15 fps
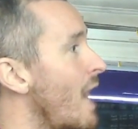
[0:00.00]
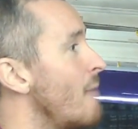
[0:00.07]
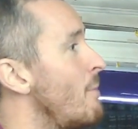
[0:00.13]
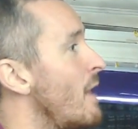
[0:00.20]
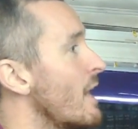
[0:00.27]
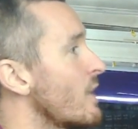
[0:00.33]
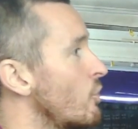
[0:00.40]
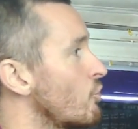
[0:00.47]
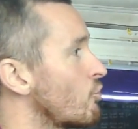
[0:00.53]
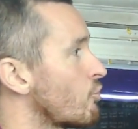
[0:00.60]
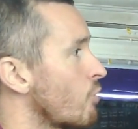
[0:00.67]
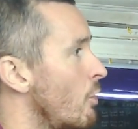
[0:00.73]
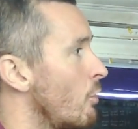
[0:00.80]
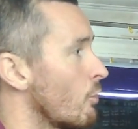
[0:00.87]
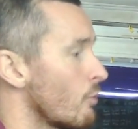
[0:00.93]
Am I in
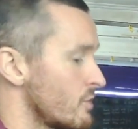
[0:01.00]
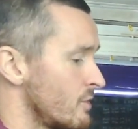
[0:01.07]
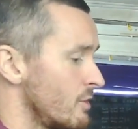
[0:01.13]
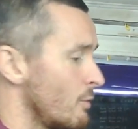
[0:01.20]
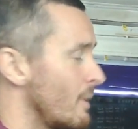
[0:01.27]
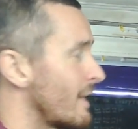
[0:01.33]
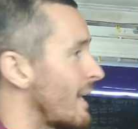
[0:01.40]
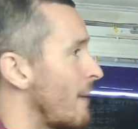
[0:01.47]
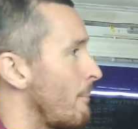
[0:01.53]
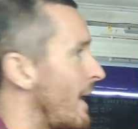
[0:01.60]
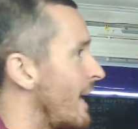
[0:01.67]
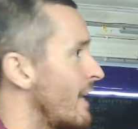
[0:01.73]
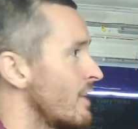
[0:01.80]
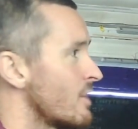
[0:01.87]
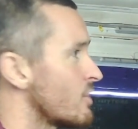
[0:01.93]
control, or do I get
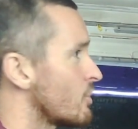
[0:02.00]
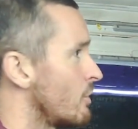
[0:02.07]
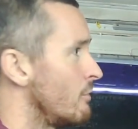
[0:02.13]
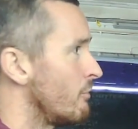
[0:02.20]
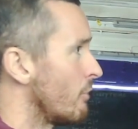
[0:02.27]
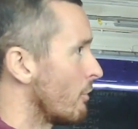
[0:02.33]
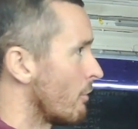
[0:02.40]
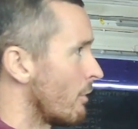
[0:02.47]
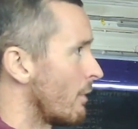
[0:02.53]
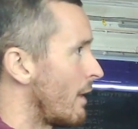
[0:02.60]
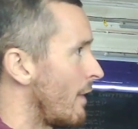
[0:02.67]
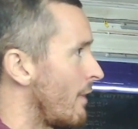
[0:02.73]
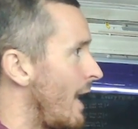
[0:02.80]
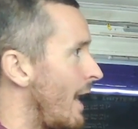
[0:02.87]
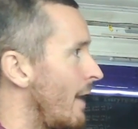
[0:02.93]
pain, discomfort, or
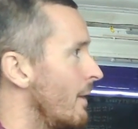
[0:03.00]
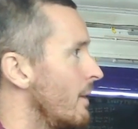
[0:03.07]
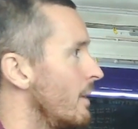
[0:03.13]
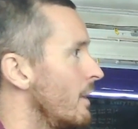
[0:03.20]
like that?